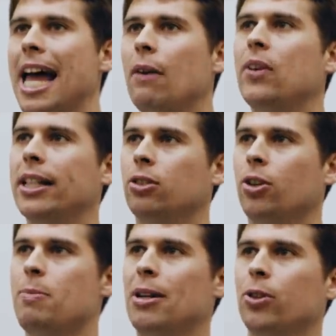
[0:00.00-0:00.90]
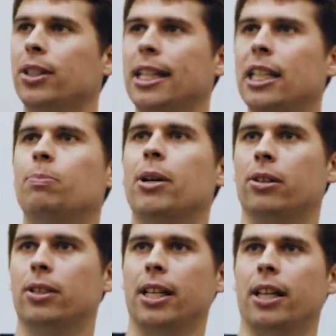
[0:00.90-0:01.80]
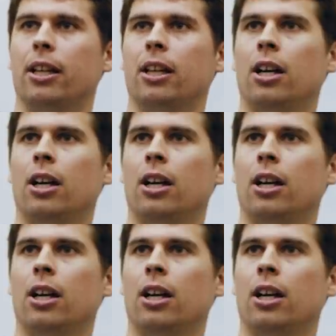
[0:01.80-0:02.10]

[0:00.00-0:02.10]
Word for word: Netflix documentary Seaspiracy,